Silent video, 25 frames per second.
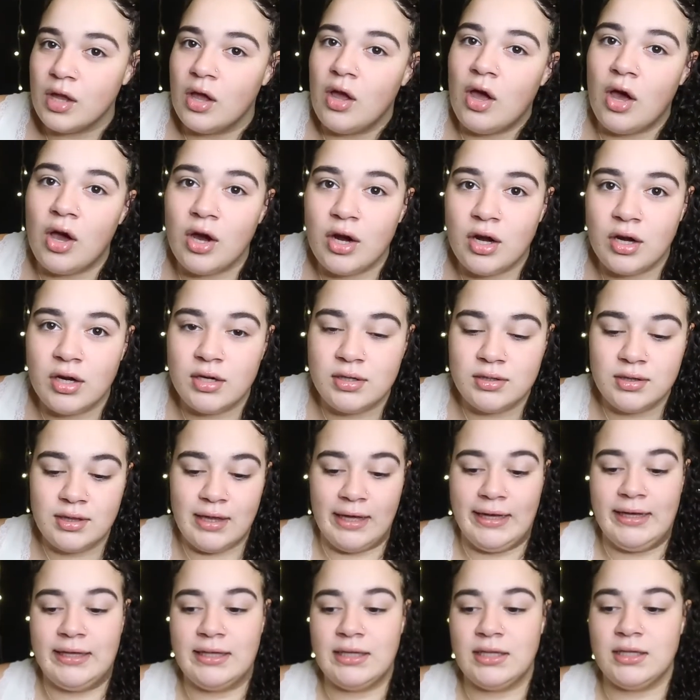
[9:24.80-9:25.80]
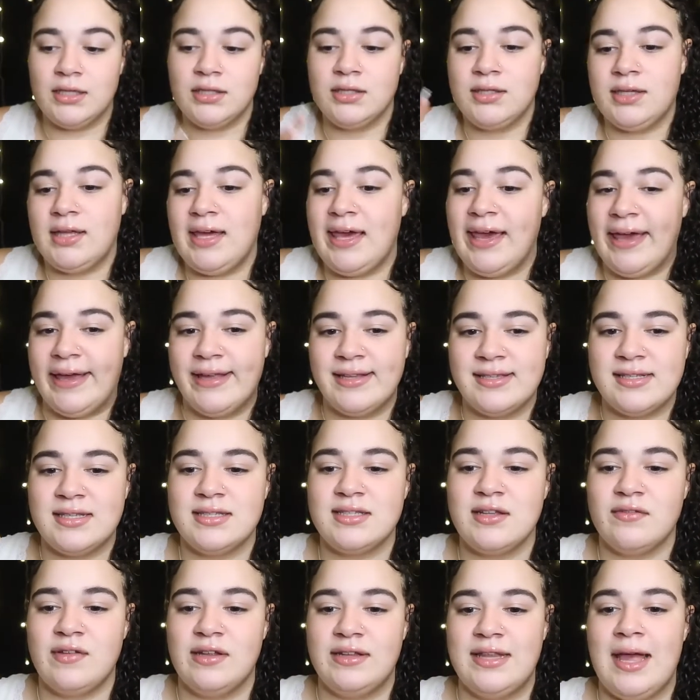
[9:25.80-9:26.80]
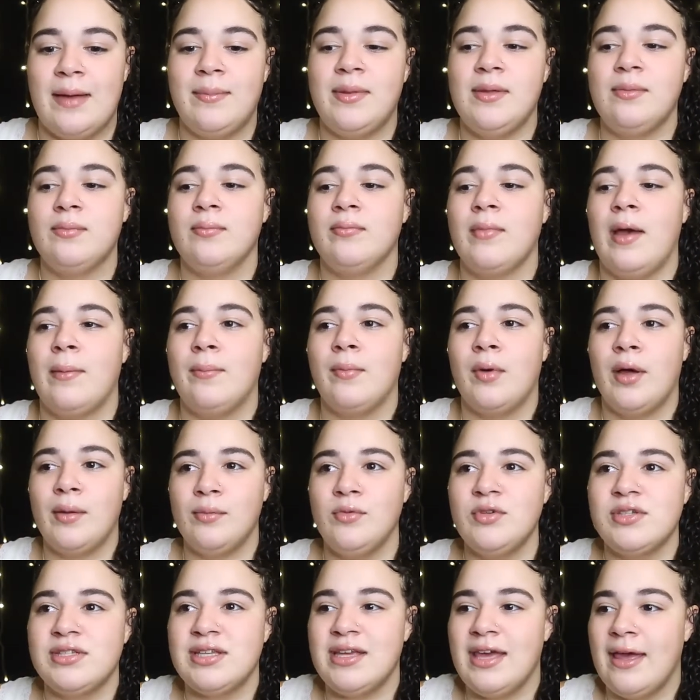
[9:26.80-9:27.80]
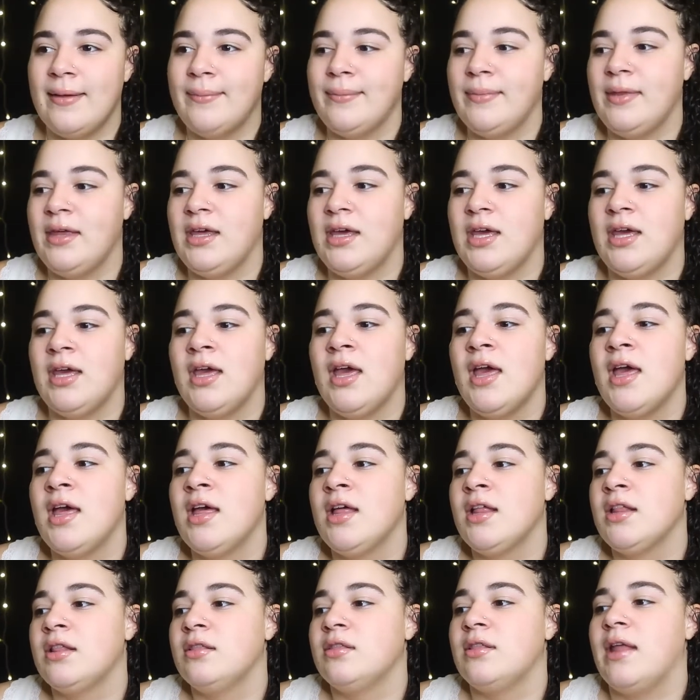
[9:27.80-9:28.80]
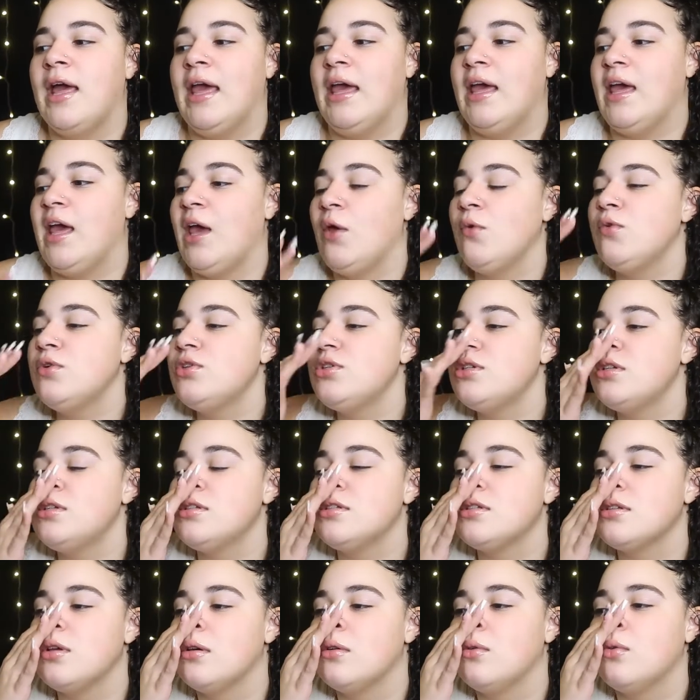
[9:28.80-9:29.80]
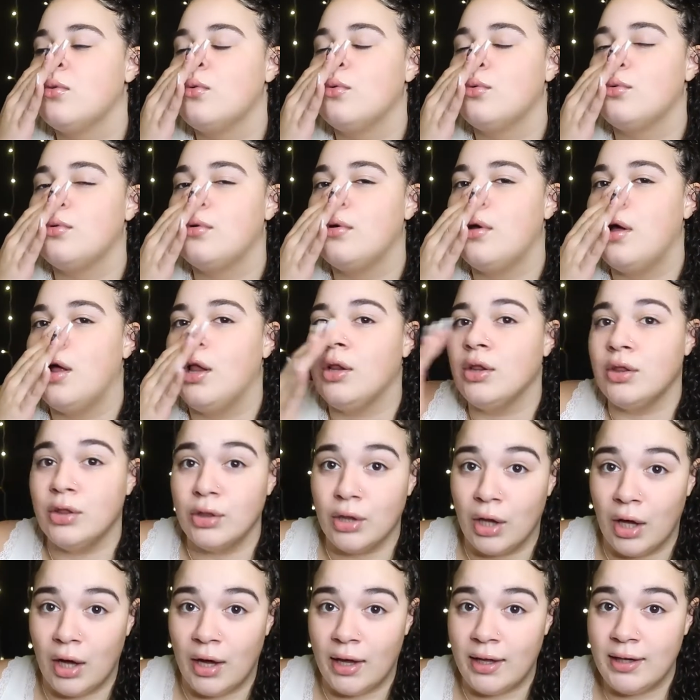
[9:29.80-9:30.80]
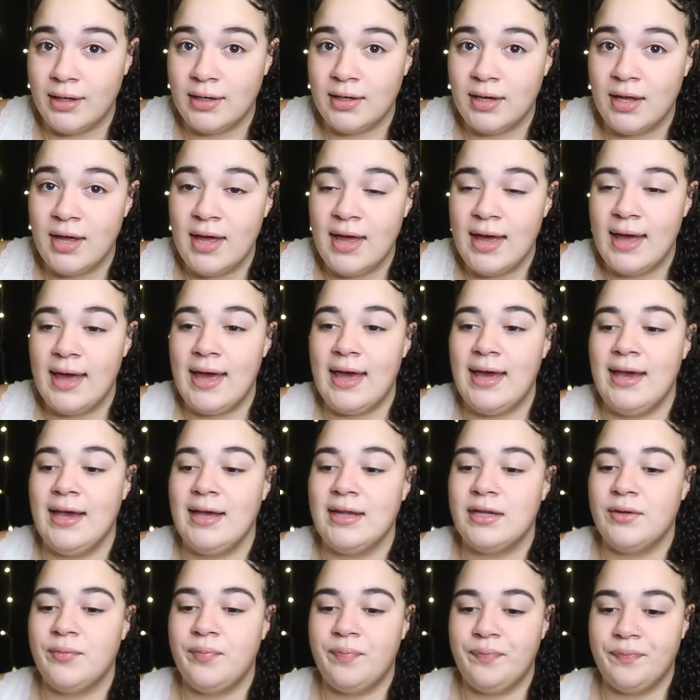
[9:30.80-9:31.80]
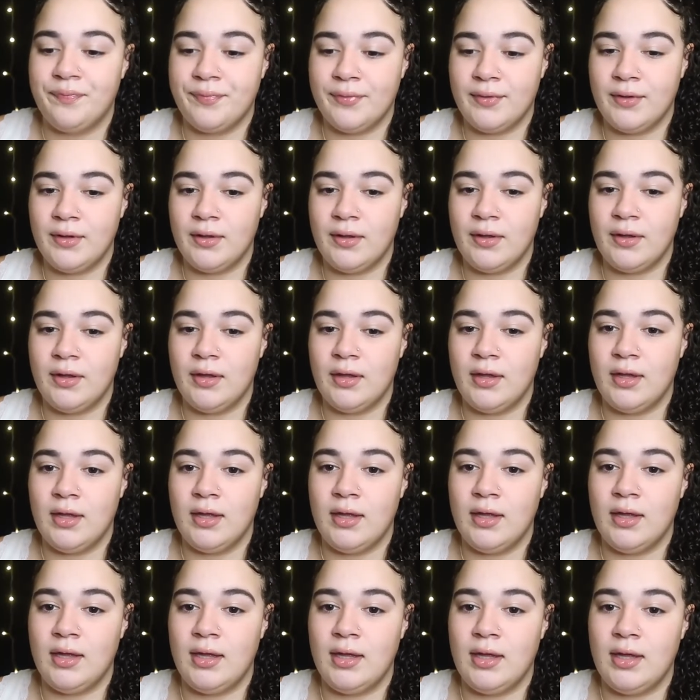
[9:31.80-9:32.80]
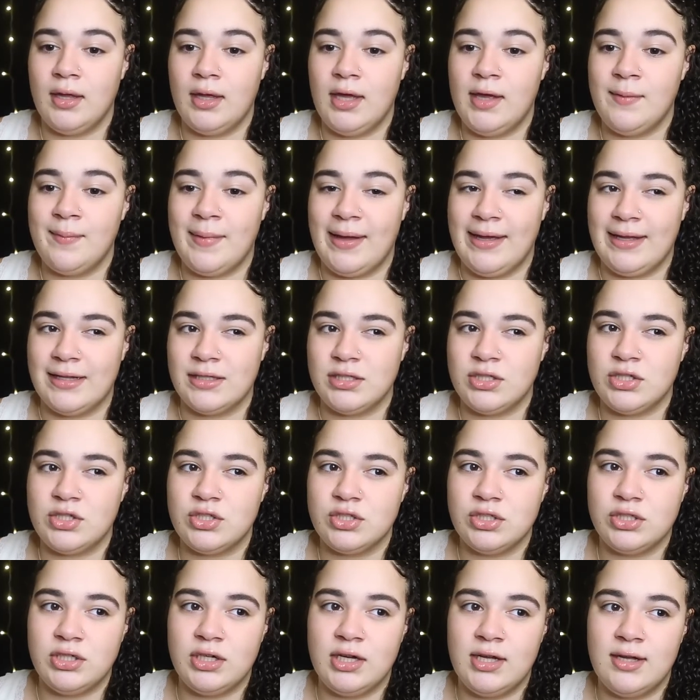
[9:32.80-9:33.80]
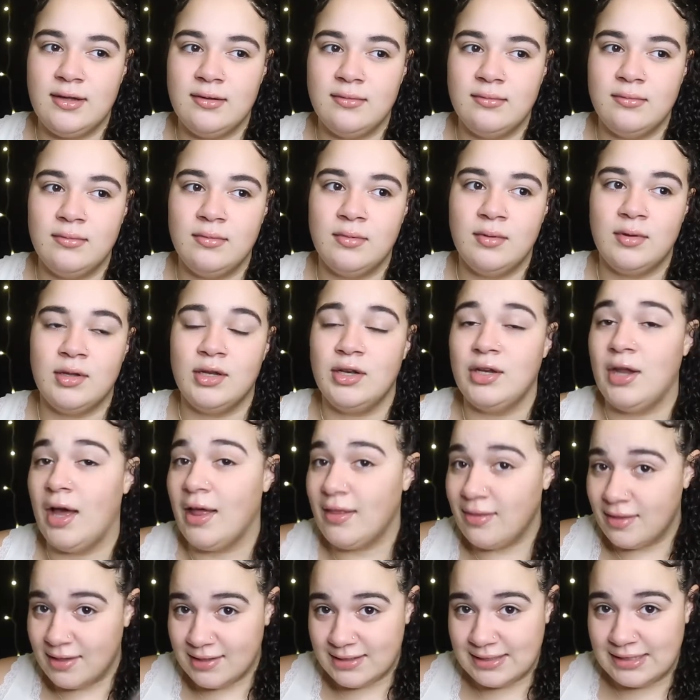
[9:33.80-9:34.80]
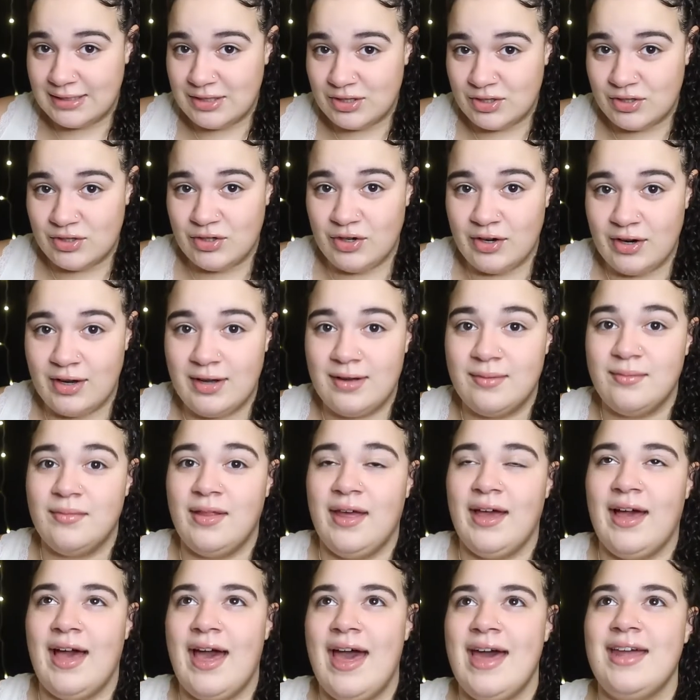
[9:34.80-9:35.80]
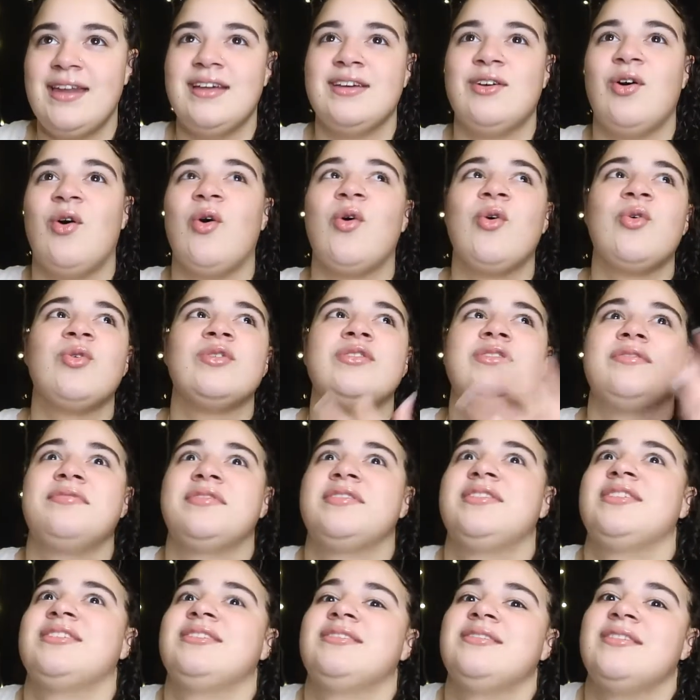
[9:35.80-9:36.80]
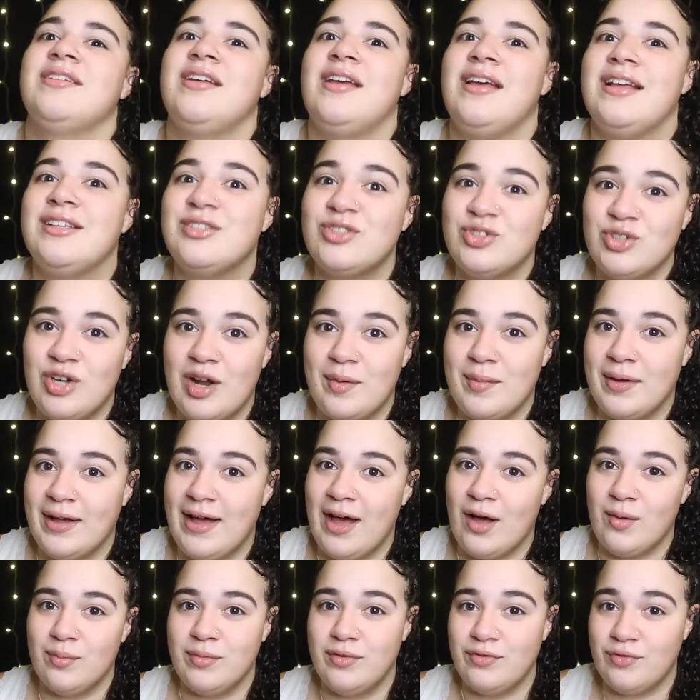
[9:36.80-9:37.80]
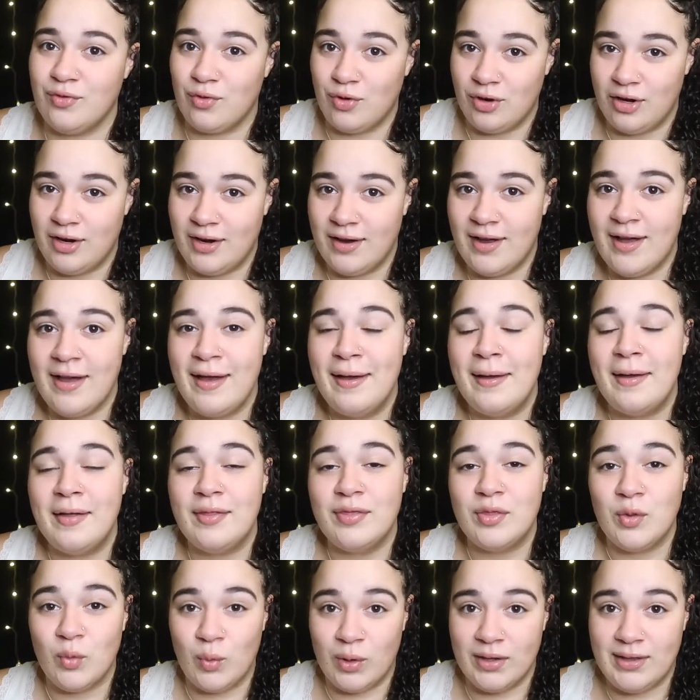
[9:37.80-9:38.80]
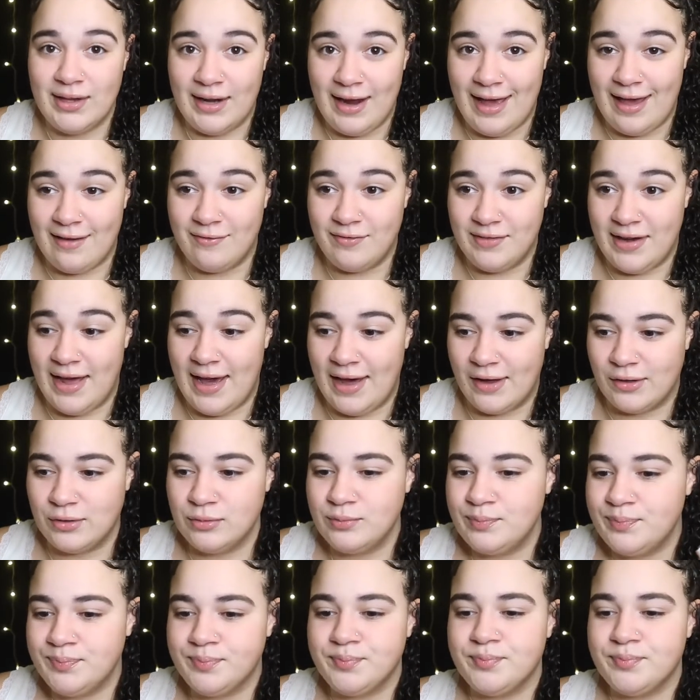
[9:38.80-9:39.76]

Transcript: art like kits and stuff like that. My mom used to get me, like it was just a lot. And in my Instagram, not this Instagram, like I had a whole different Instagram account before the one that I have now,